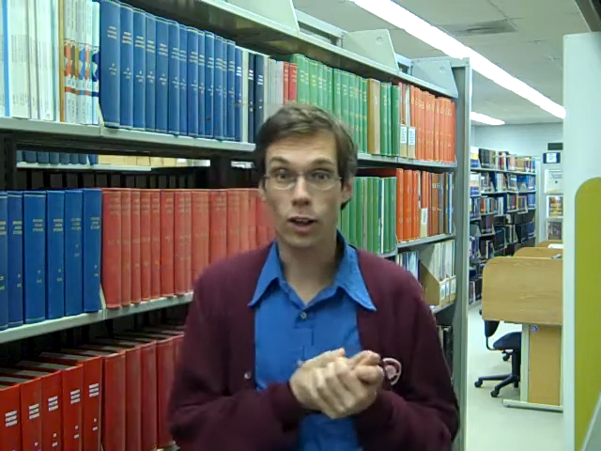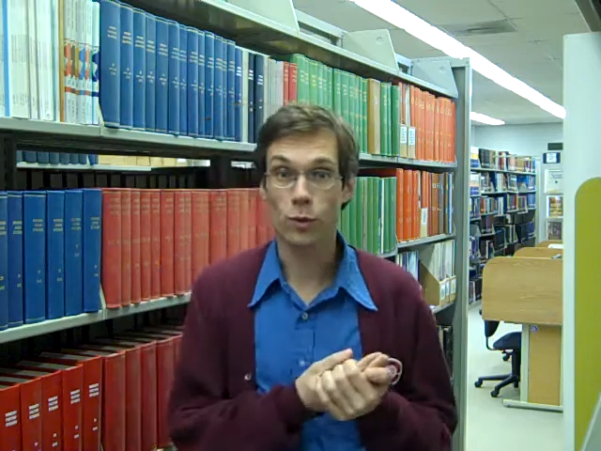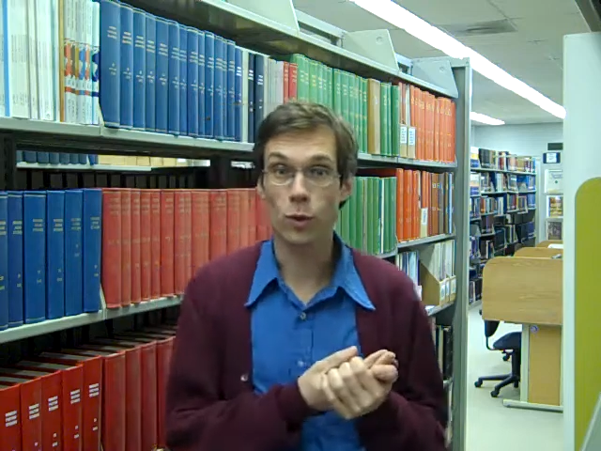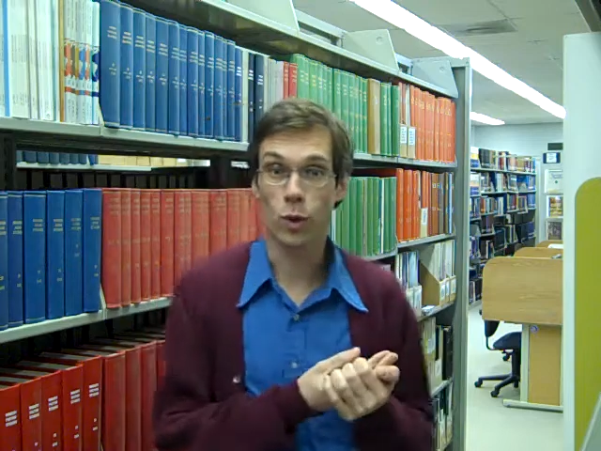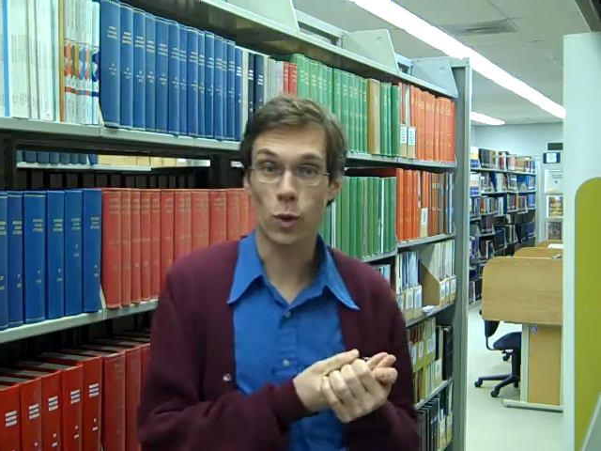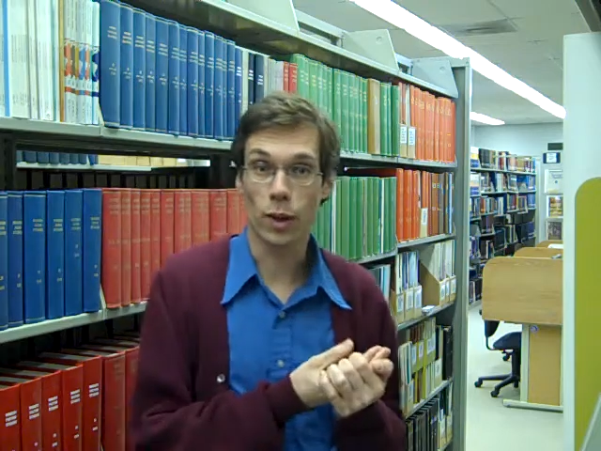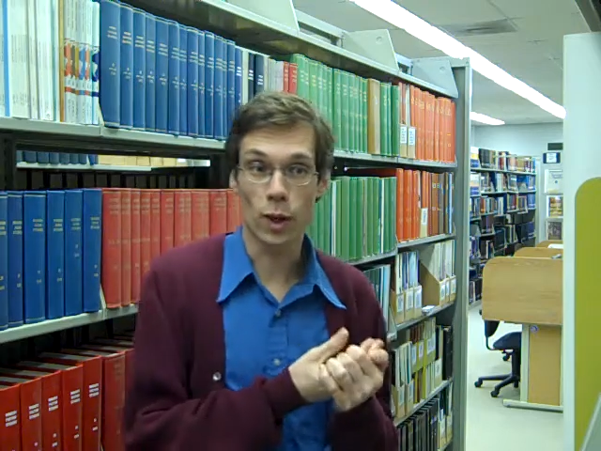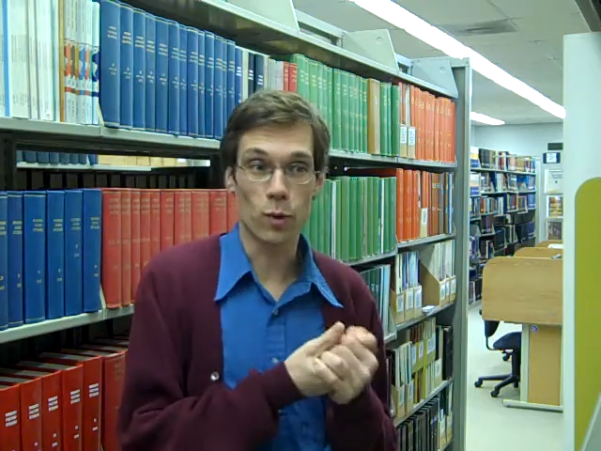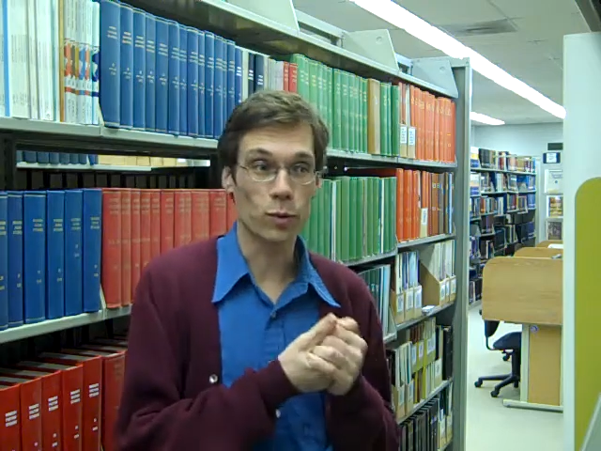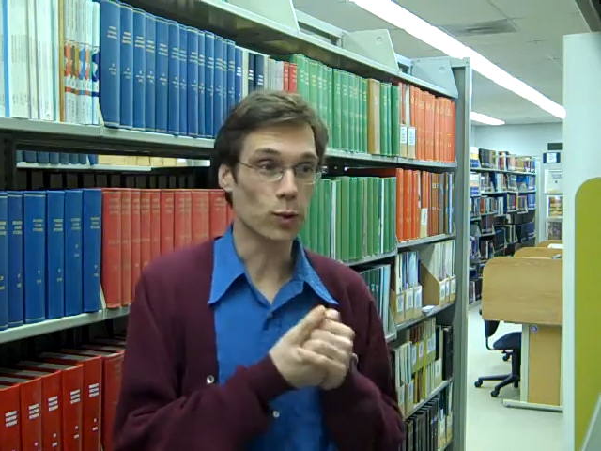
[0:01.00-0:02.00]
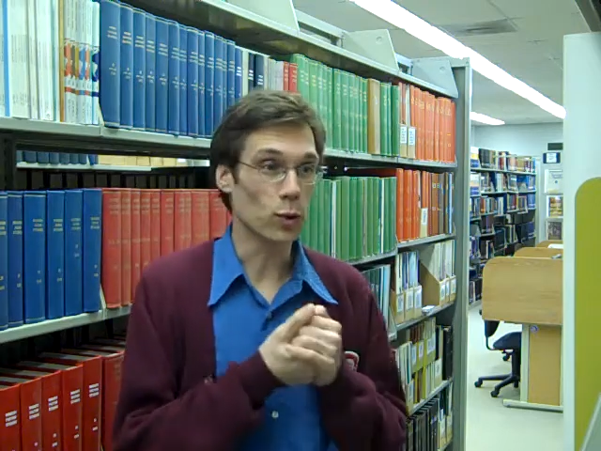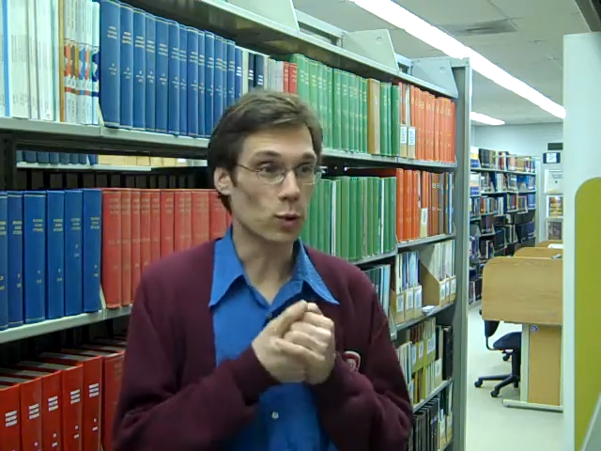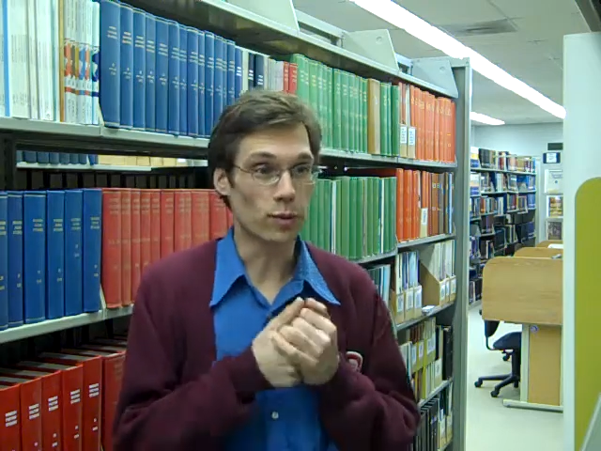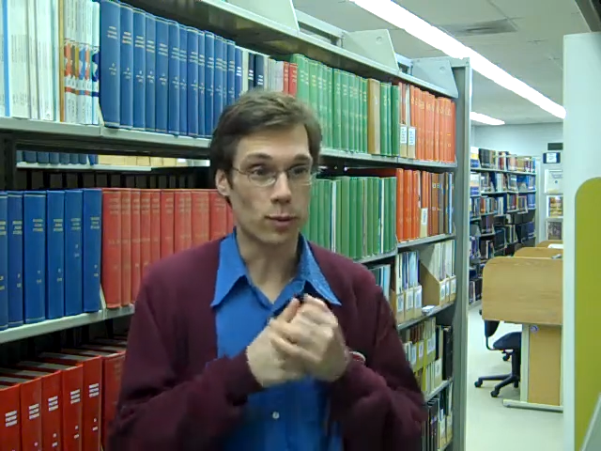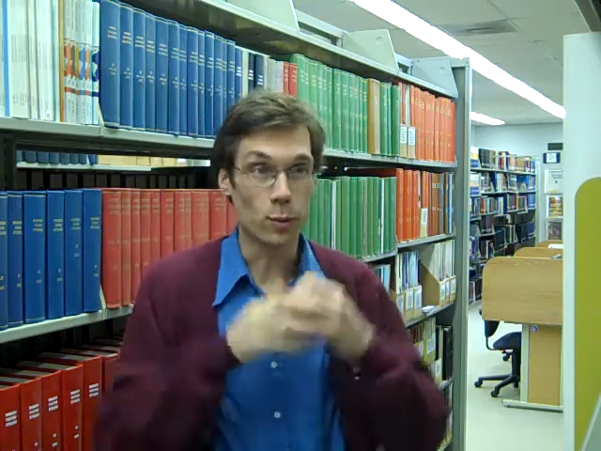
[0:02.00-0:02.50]
give you a quick
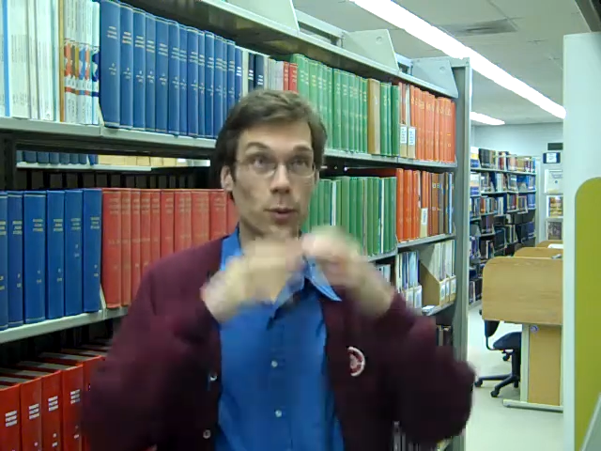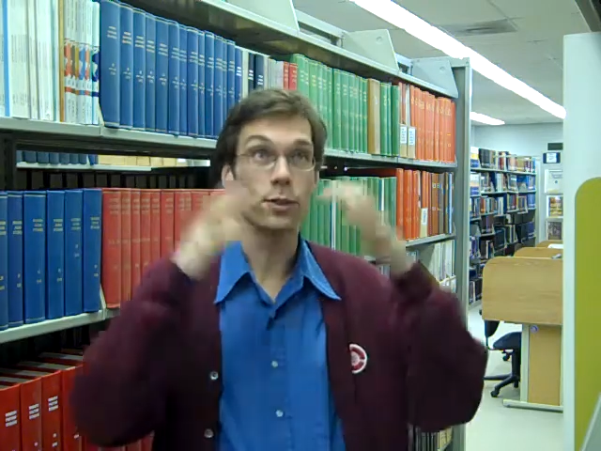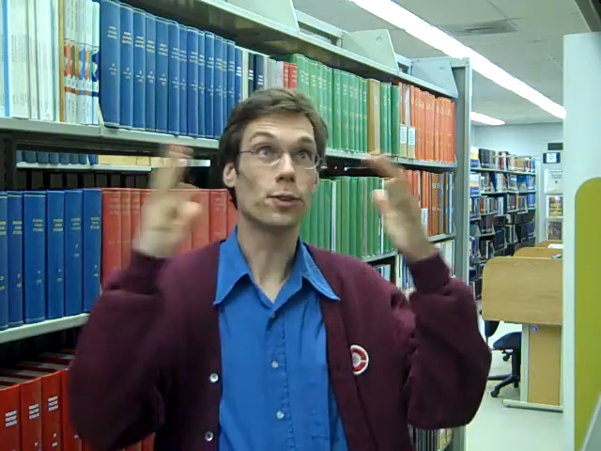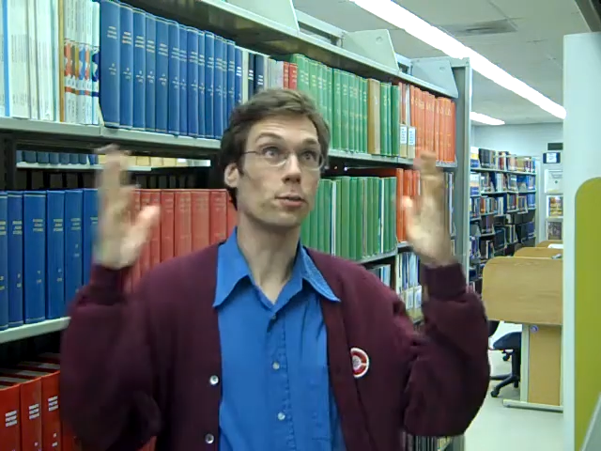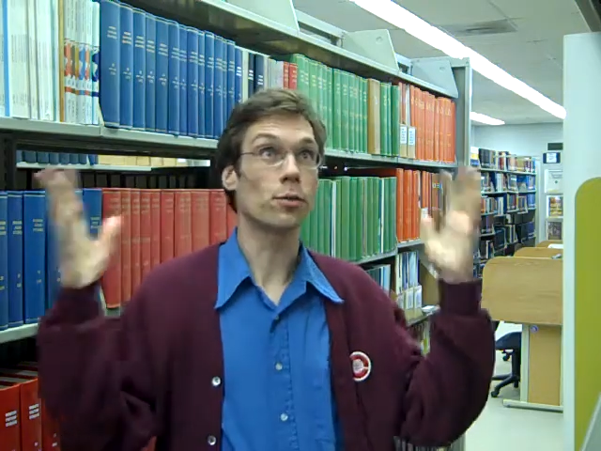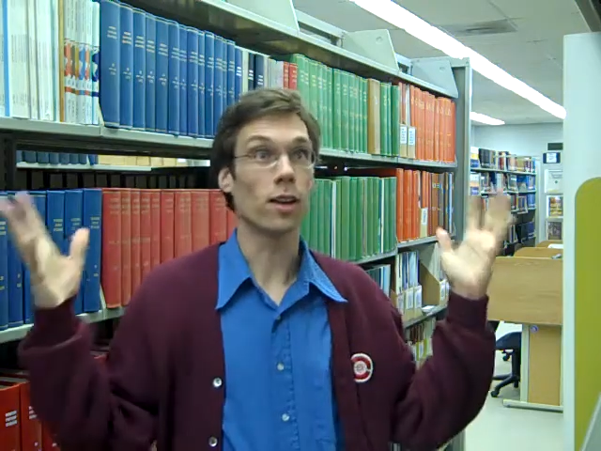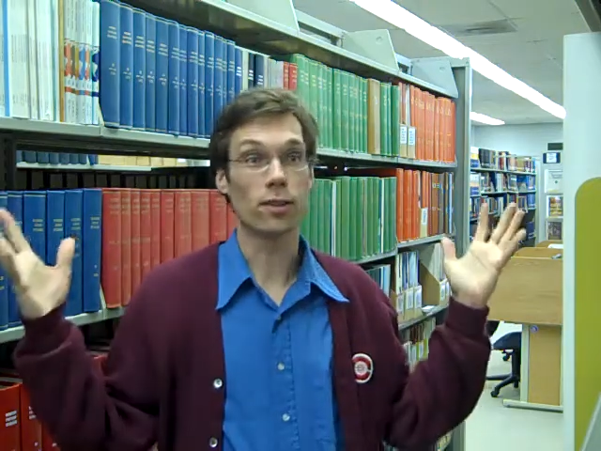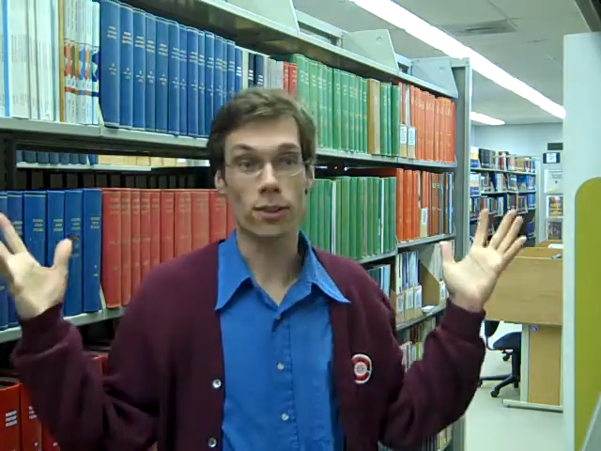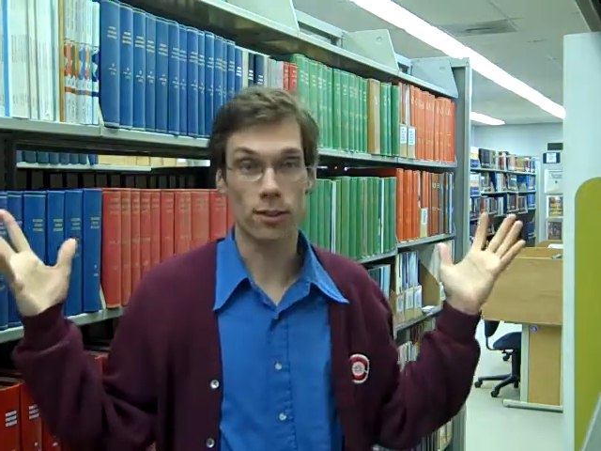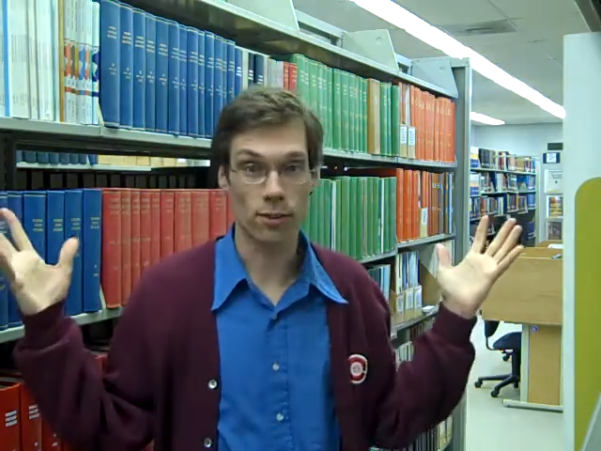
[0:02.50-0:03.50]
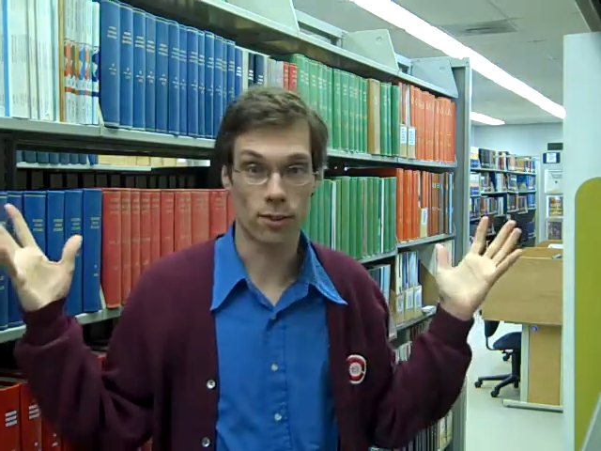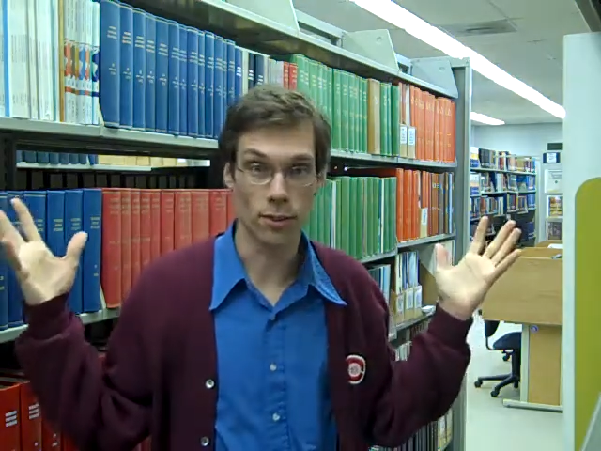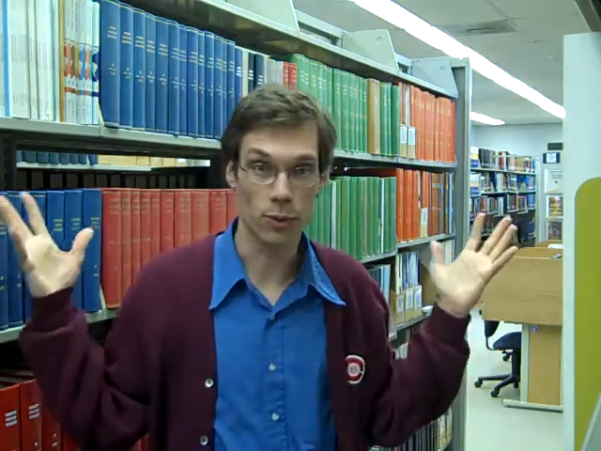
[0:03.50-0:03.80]
overview of the research process